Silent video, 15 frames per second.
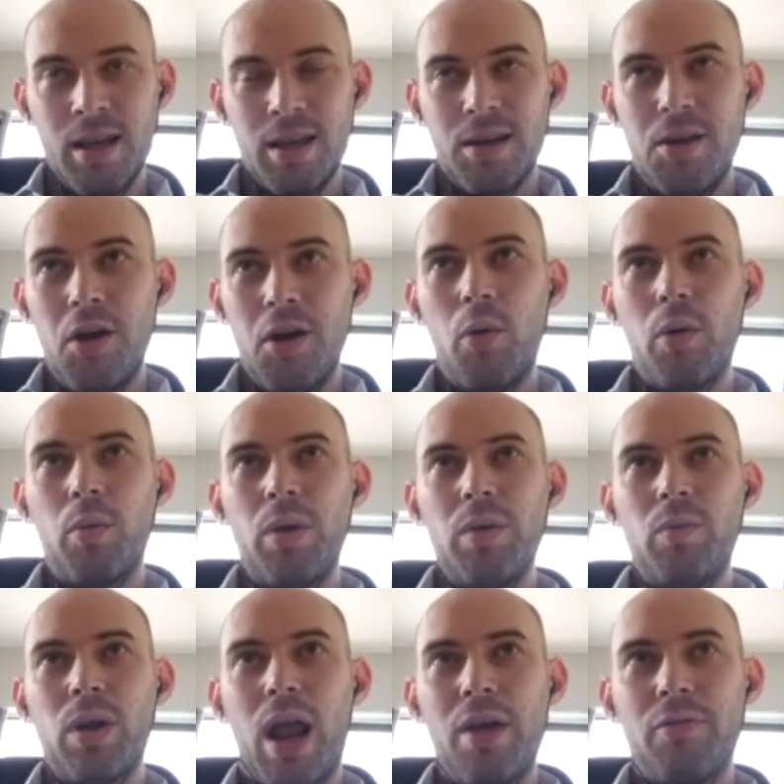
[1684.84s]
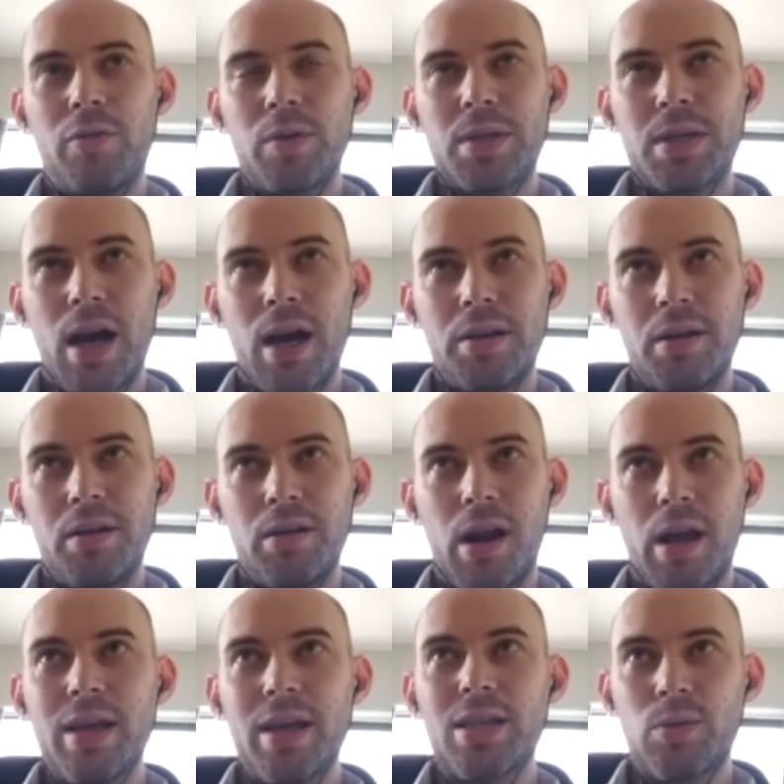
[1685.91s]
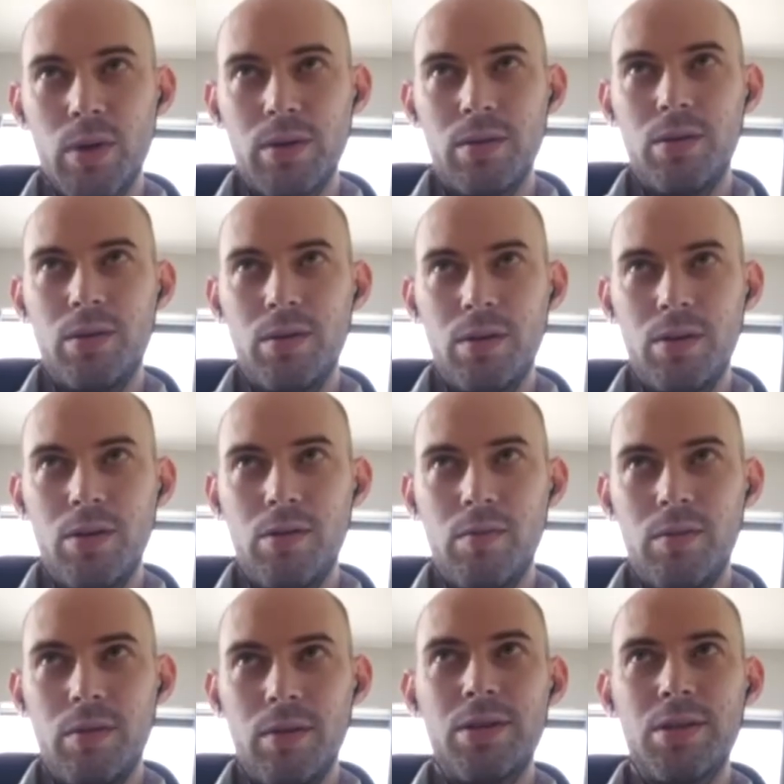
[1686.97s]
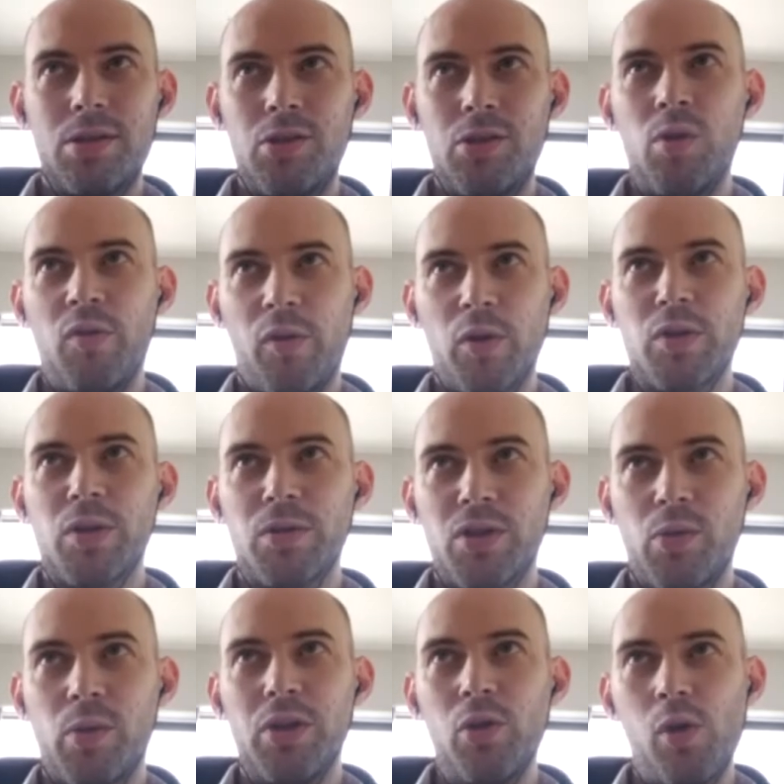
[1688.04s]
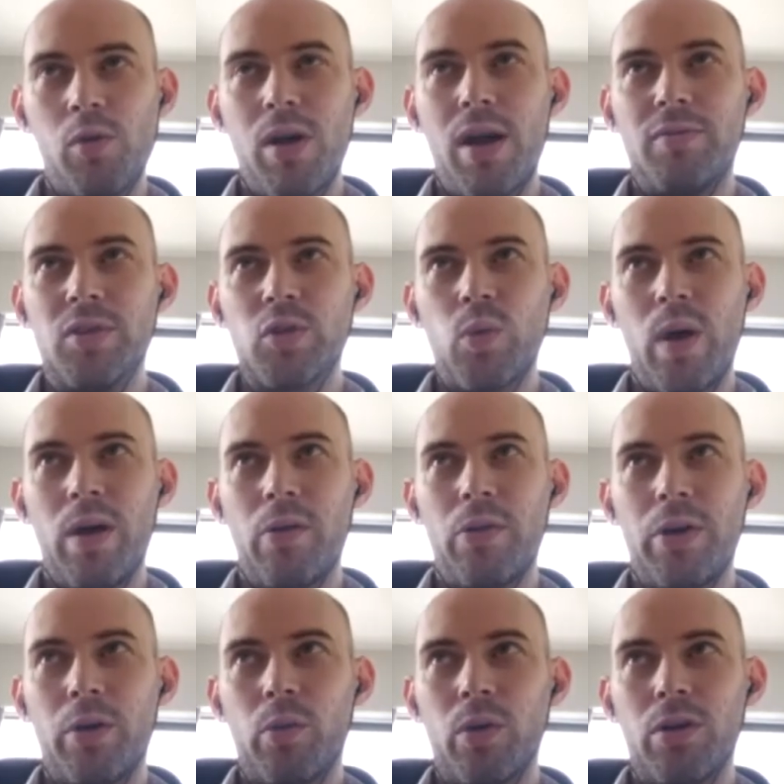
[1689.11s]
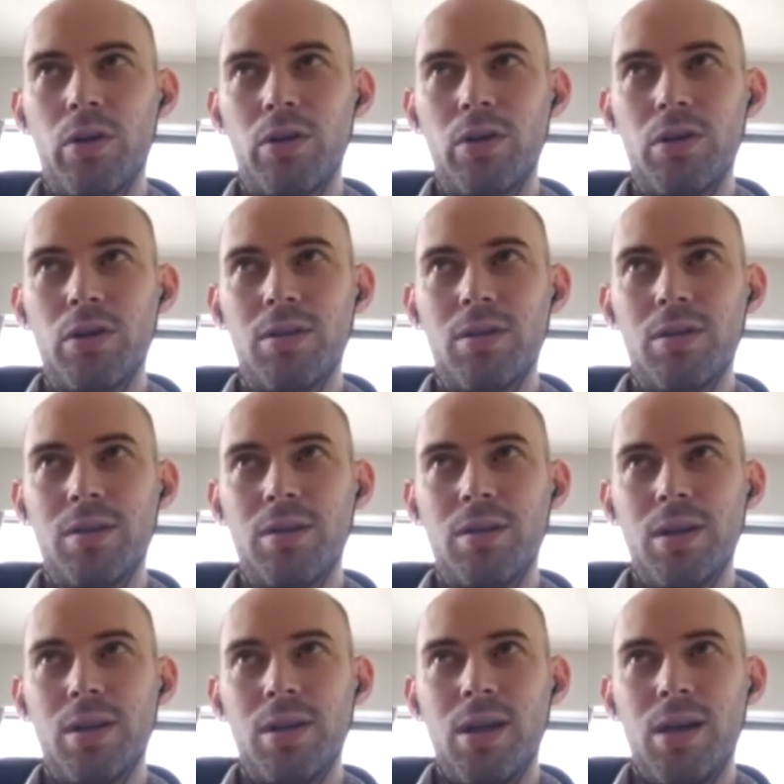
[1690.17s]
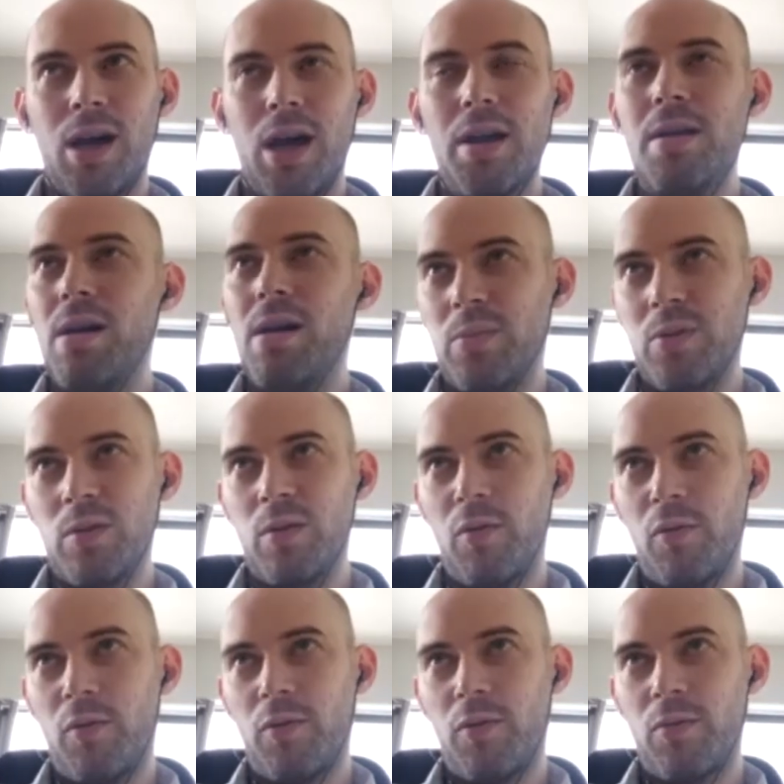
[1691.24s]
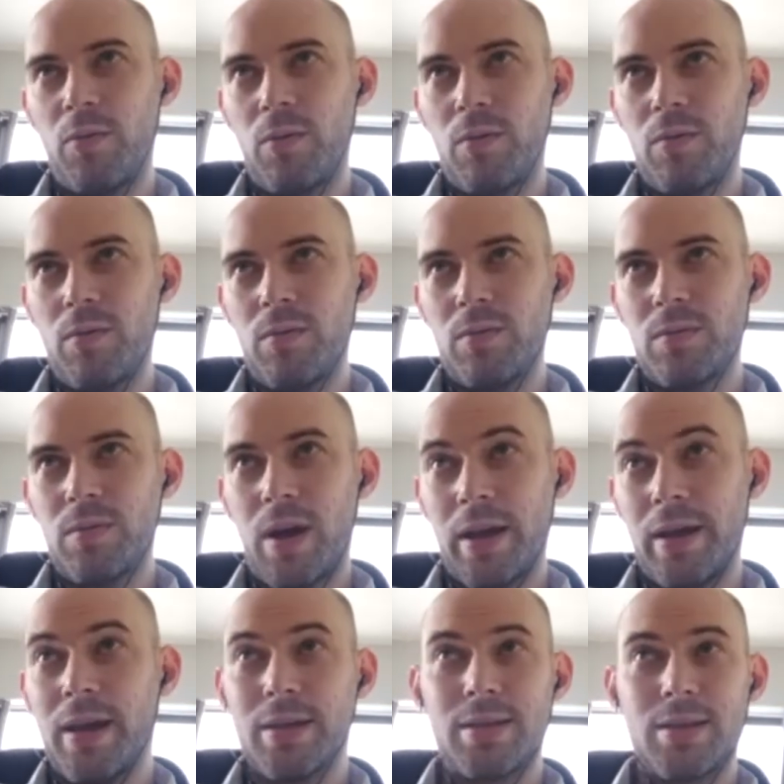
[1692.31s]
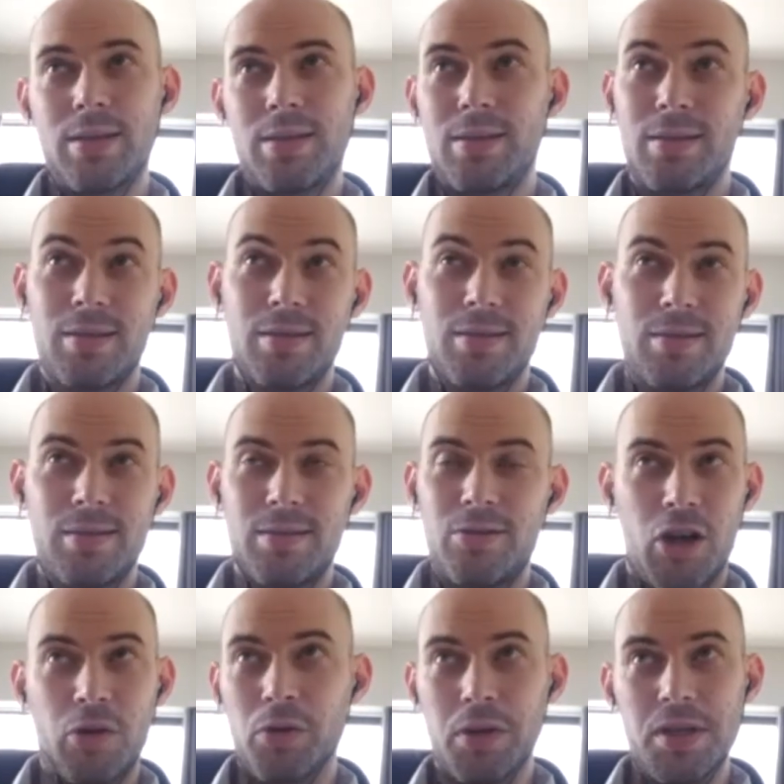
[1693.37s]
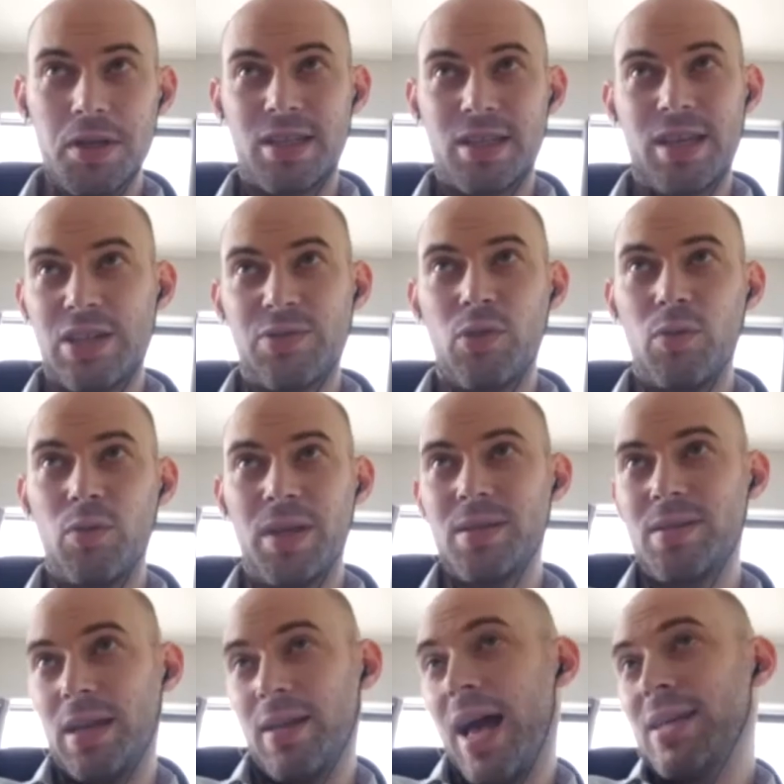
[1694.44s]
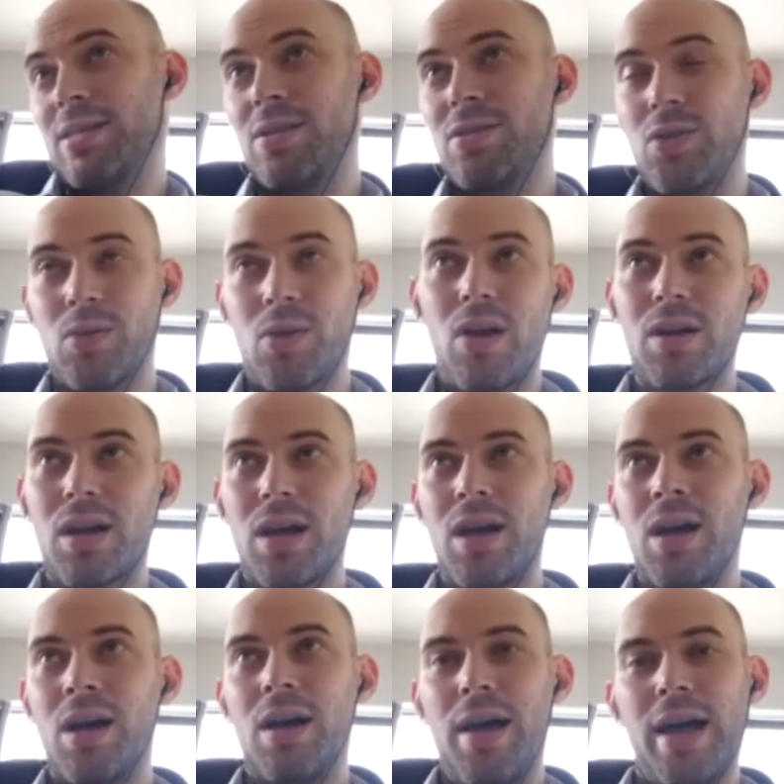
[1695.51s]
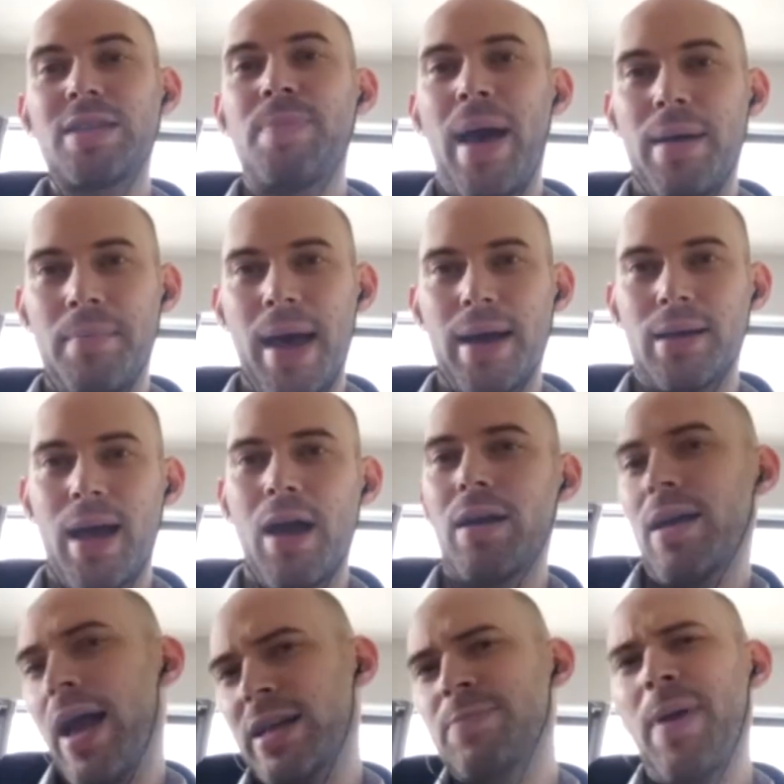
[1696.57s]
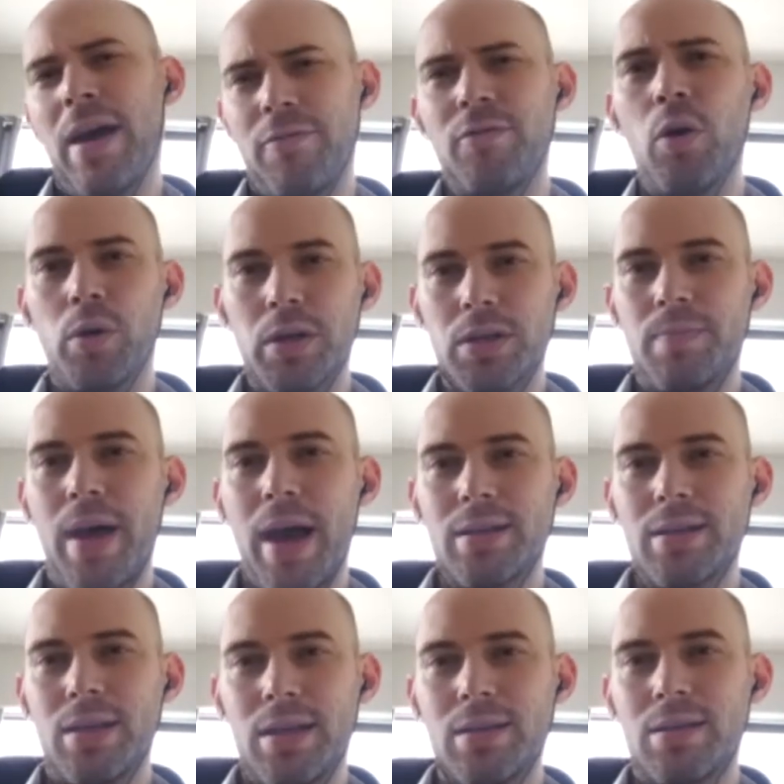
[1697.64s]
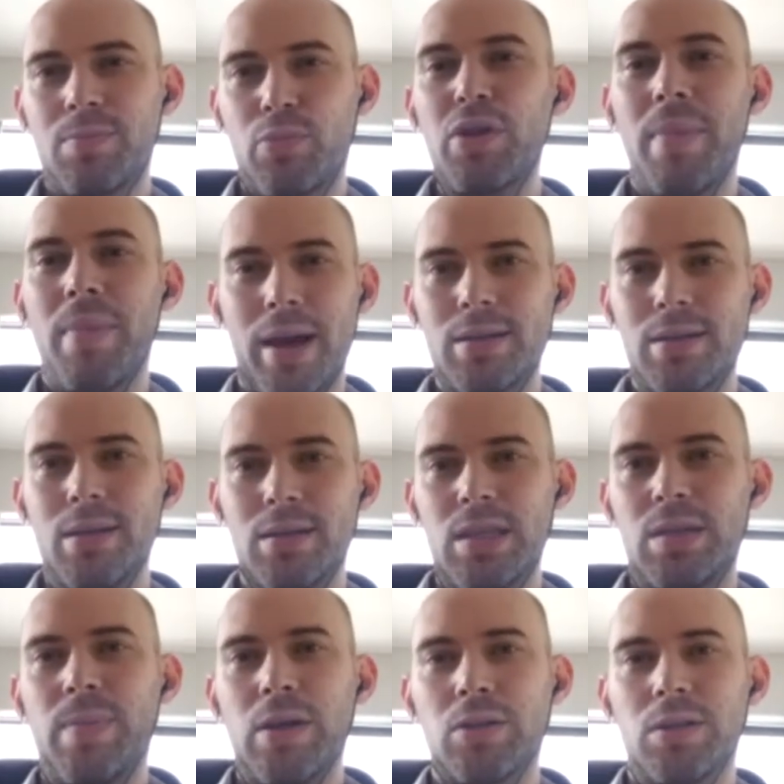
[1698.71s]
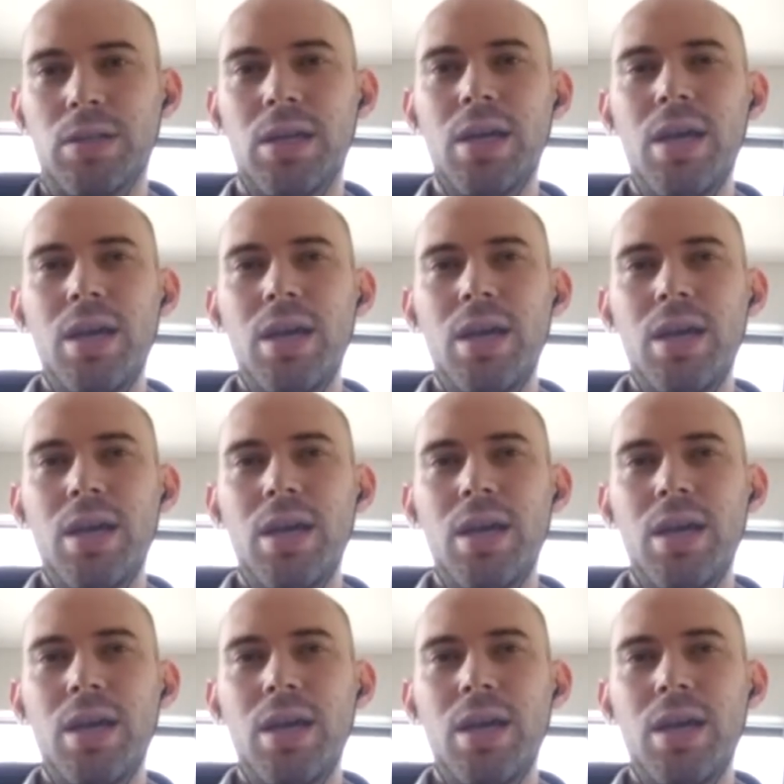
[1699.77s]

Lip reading: No, when I first got here, and I guess when this is universal to when you arrived as well, there were a number of, I guess, generally successful because they lasted so long. Expat focused magazines, print magazines especially.